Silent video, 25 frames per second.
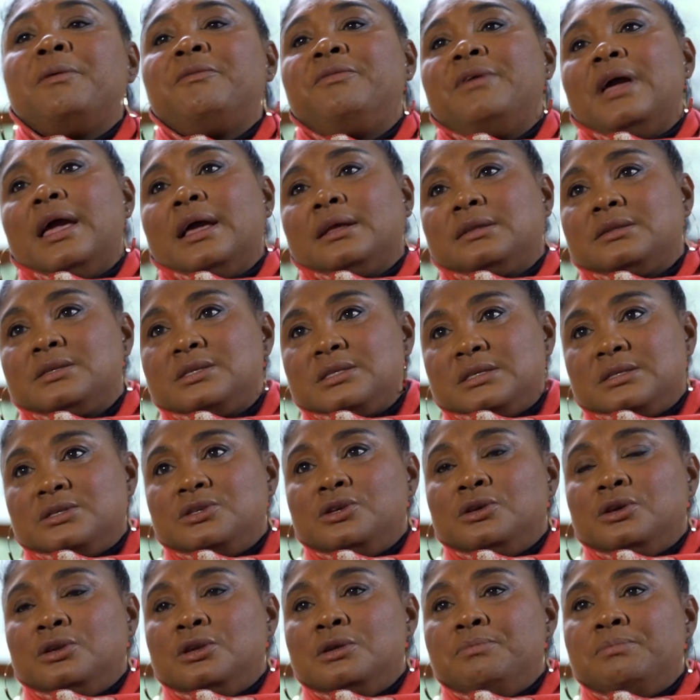of actress
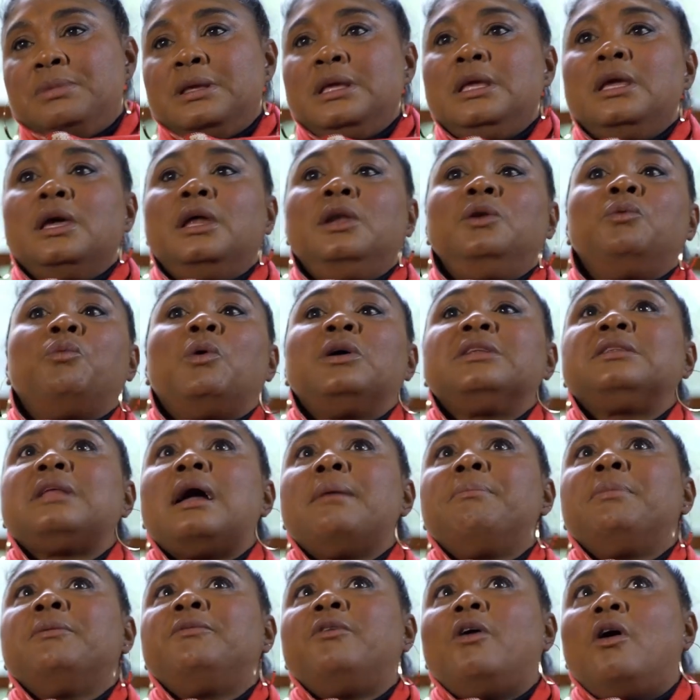you're going to be and what
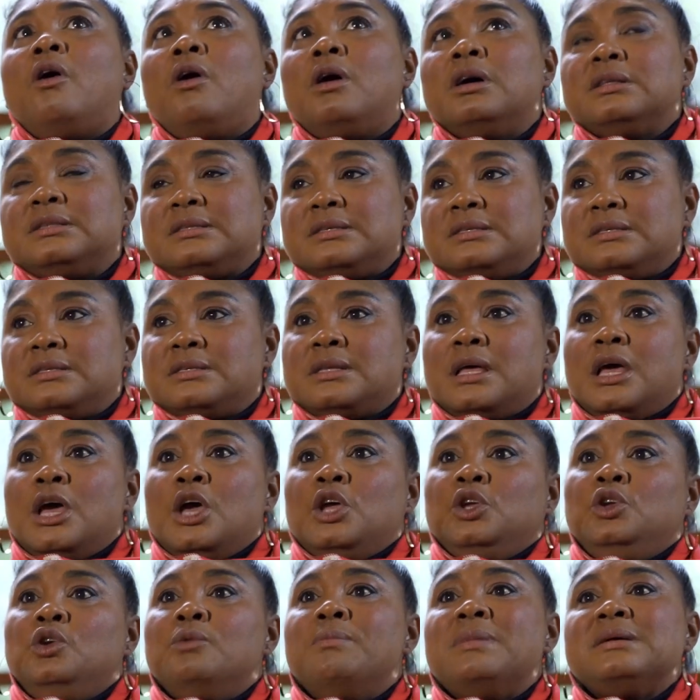type of artist.
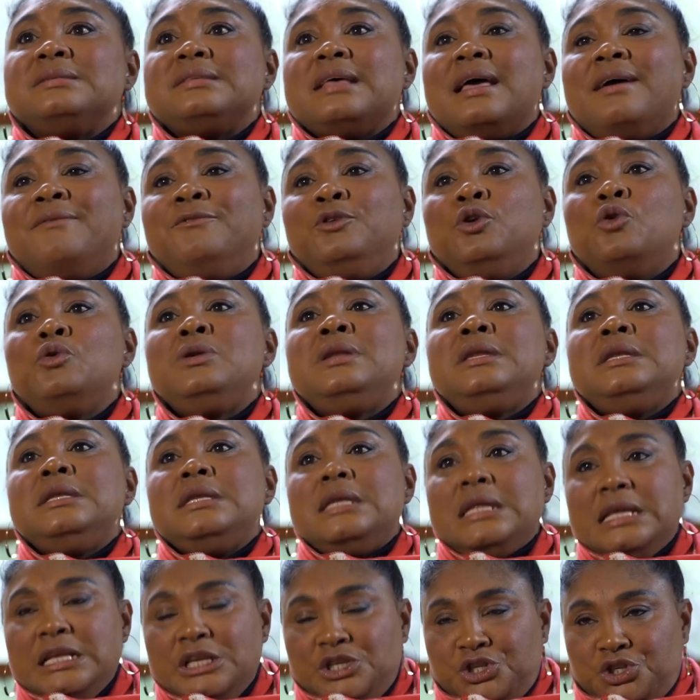You must have your
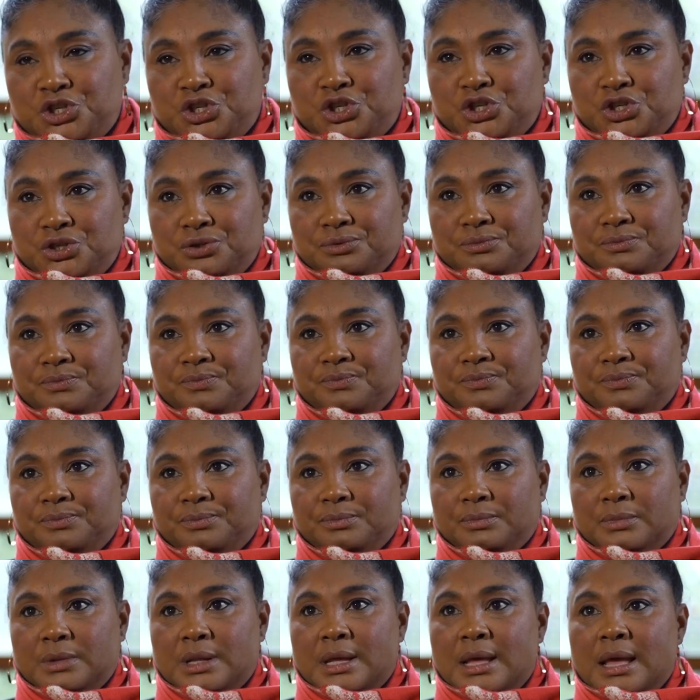niche.
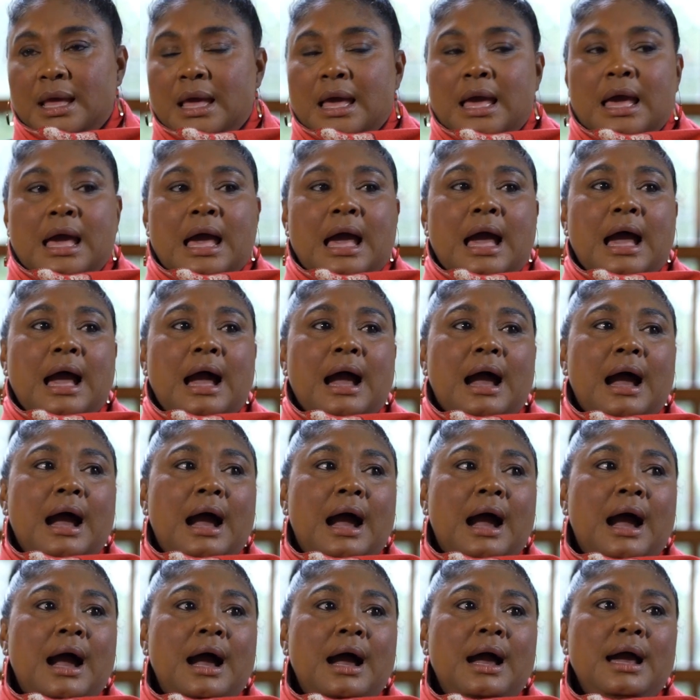
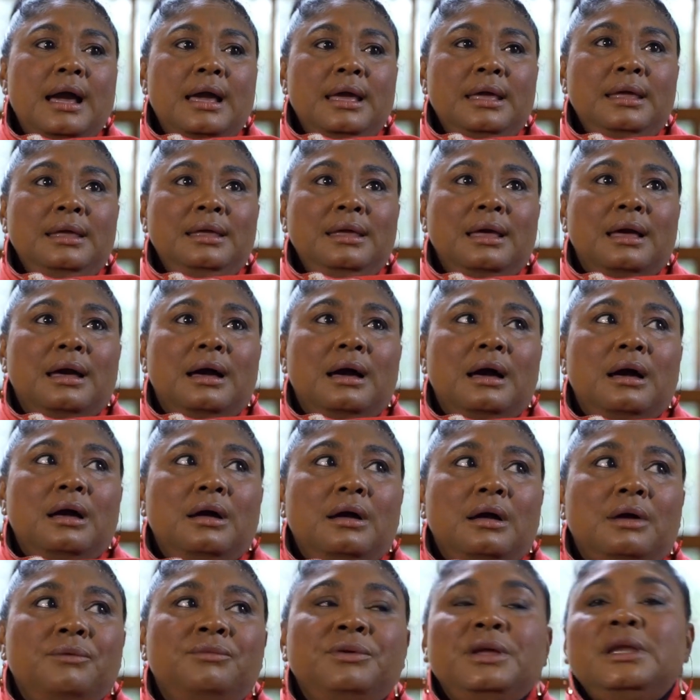I,
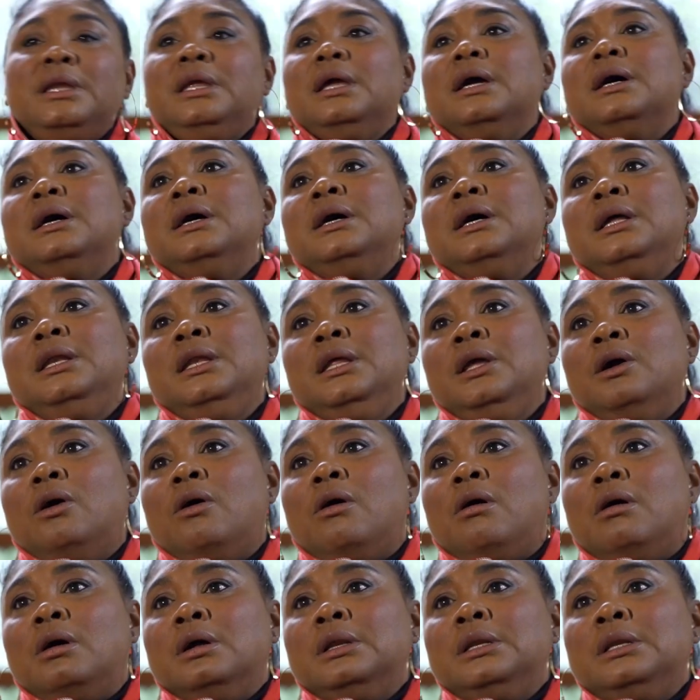very early
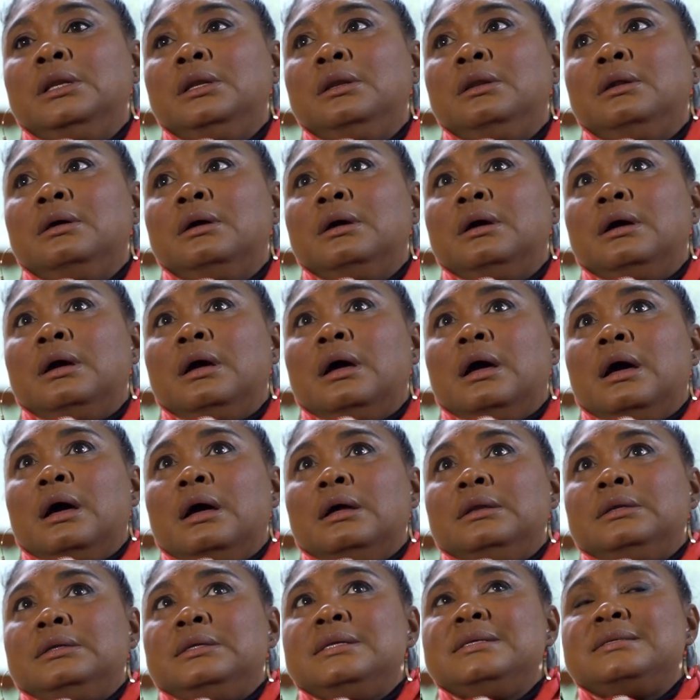on,
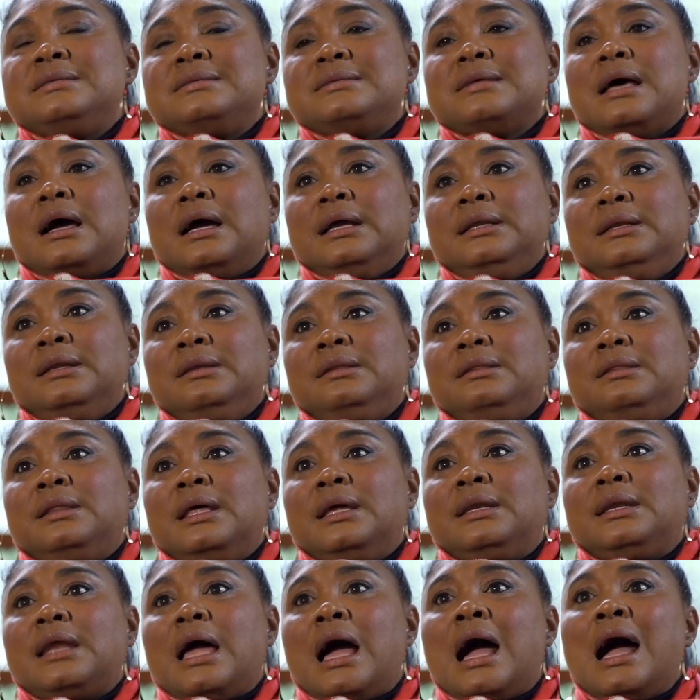decided
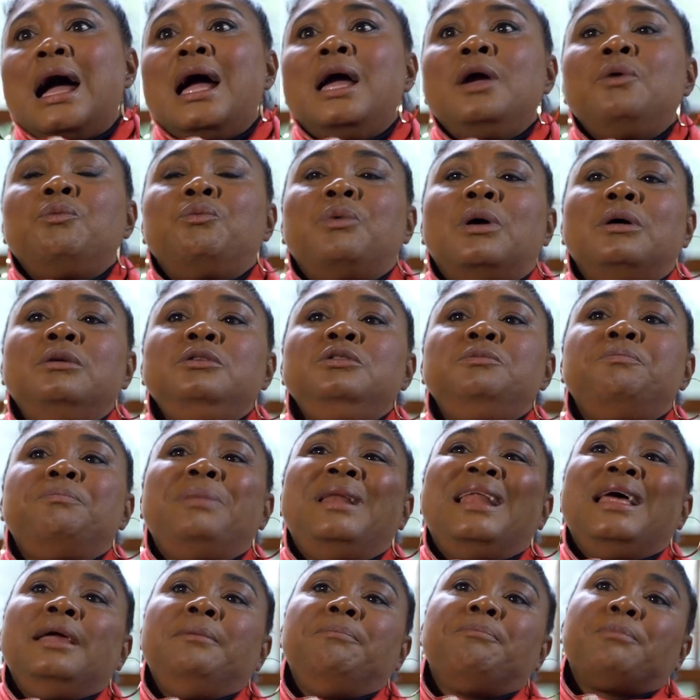that I won't
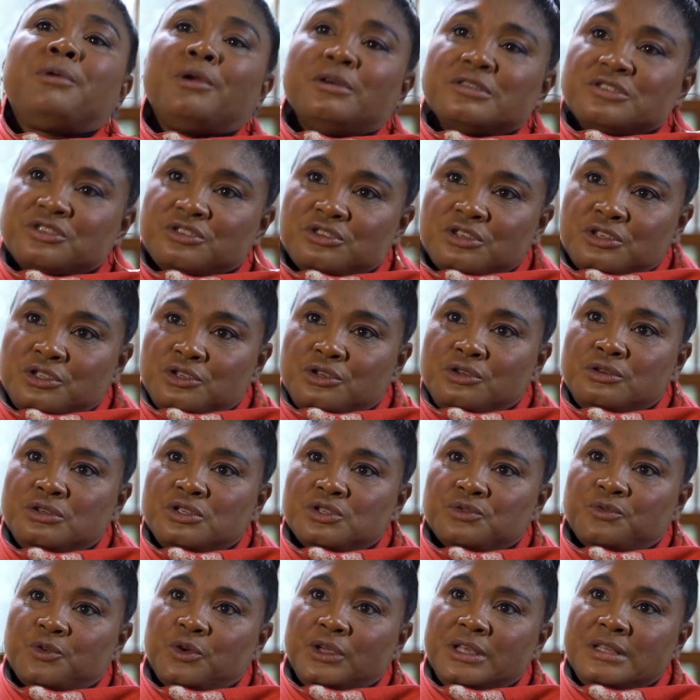play
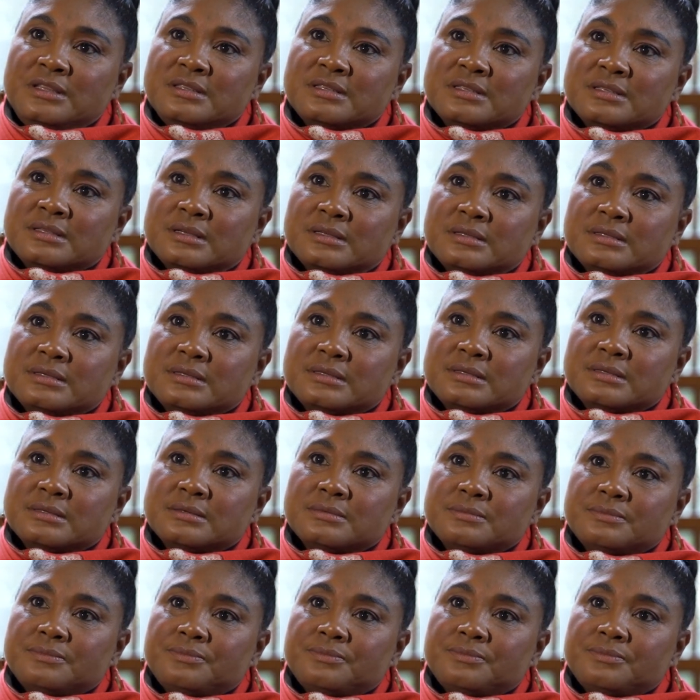prostitutes, for instance.